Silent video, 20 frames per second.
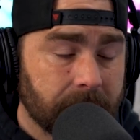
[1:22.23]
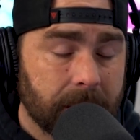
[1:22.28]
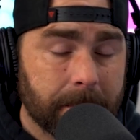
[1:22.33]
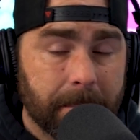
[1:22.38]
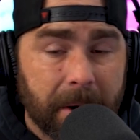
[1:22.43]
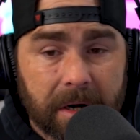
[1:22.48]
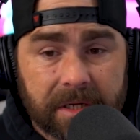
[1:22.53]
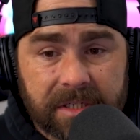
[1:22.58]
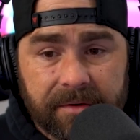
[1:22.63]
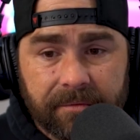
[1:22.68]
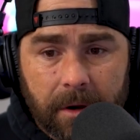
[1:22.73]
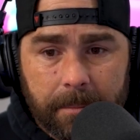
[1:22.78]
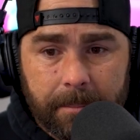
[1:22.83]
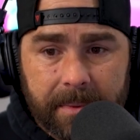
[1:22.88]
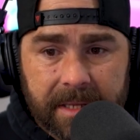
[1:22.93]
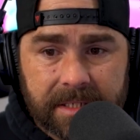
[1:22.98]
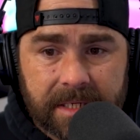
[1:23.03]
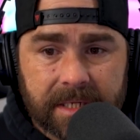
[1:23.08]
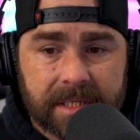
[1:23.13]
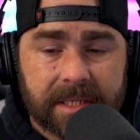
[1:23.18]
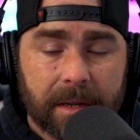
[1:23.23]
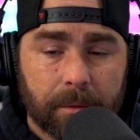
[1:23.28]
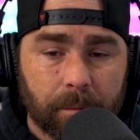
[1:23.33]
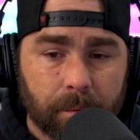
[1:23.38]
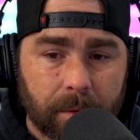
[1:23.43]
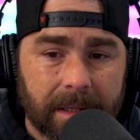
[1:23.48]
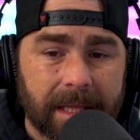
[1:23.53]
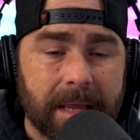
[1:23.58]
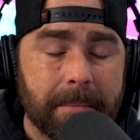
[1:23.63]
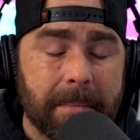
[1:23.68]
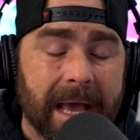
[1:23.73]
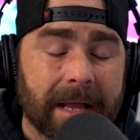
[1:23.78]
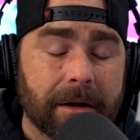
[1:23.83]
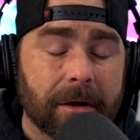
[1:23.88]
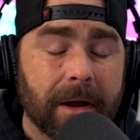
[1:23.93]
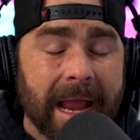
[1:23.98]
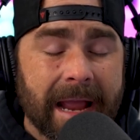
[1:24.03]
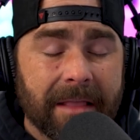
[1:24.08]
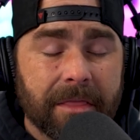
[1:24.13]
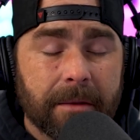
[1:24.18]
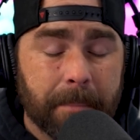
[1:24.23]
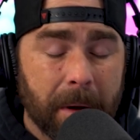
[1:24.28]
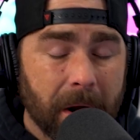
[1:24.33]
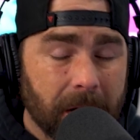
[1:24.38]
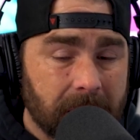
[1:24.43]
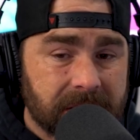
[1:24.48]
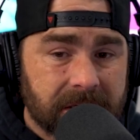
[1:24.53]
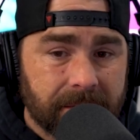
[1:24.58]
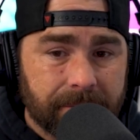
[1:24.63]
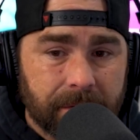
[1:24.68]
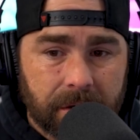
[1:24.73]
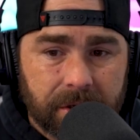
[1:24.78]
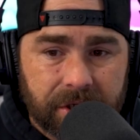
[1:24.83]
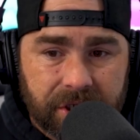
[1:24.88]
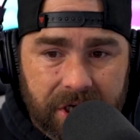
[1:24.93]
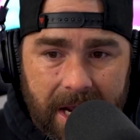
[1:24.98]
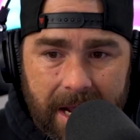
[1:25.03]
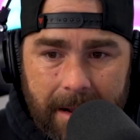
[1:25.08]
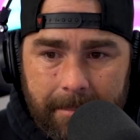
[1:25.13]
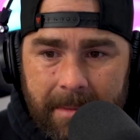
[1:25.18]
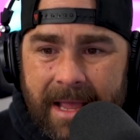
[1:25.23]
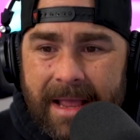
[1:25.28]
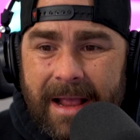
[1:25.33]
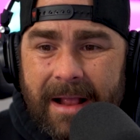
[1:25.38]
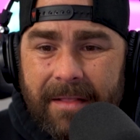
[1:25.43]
the parts of your business that really matter and the parts of your job